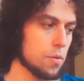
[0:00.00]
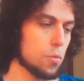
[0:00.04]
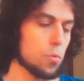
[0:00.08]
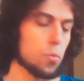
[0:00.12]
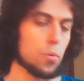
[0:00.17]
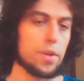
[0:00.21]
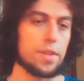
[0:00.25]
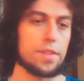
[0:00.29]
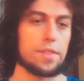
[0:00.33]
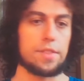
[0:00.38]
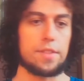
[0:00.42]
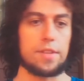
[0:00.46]

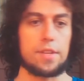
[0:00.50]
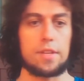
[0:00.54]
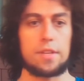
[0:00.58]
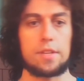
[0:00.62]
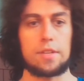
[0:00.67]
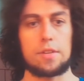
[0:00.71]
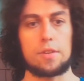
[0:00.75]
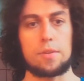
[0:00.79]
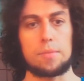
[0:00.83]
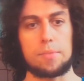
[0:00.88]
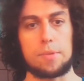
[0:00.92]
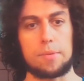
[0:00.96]
within
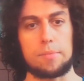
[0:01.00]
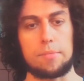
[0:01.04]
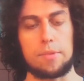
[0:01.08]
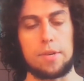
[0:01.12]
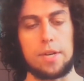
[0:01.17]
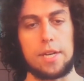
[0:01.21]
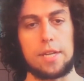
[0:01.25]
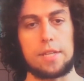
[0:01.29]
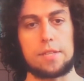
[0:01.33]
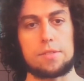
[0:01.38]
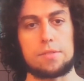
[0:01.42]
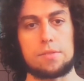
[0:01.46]
human
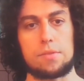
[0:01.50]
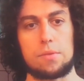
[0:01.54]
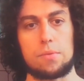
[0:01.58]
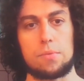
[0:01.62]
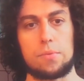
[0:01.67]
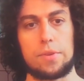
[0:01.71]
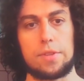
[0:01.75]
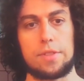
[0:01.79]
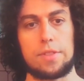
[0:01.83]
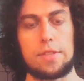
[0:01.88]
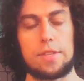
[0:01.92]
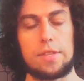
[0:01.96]
brains or
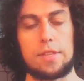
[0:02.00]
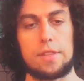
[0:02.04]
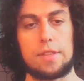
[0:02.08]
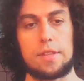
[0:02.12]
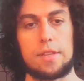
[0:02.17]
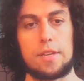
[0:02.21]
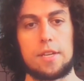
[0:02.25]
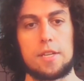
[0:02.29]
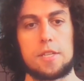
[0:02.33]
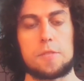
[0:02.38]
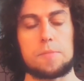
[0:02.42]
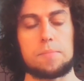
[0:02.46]
within
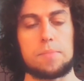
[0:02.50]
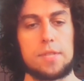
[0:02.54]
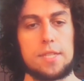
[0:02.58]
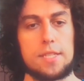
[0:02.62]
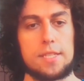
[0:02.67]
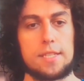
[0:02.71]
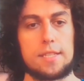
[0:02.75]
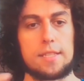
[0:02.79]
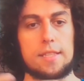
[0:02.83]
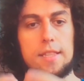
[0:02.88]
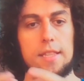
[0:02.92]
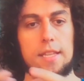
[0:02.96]
the
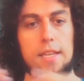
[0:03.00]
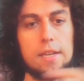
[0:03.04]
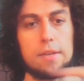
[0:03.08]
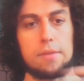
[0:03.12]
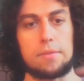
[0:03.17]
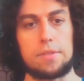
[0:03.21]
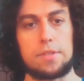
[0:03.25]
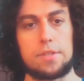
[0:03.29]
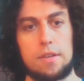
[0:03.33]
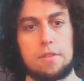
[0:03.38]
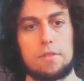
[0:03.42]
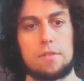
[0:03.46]
explicit
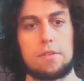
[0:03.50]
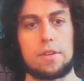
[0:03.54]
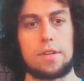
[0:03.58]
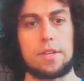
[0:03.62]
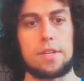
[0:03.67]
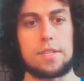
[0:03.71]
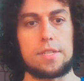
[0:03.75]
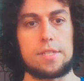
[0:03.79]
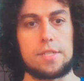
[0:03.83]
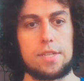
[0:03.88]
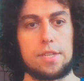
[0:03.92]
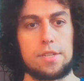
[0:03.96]
language
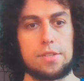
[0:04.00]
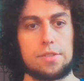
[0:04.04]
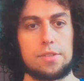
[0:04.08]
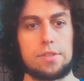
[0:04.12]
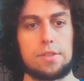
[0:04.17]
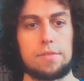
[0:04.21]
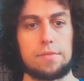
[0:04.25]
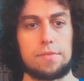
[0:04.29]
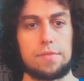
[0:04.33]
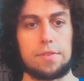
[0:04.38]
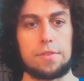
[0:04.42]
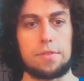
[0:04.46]
organization
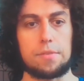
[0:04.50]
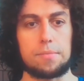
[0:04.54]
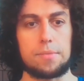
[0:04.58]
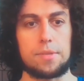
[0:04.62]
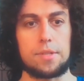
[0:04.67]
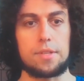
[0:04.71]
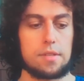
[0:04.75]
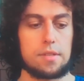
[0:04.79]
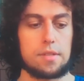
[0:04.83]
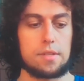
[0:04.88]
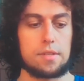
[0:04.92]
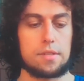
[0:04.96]
of human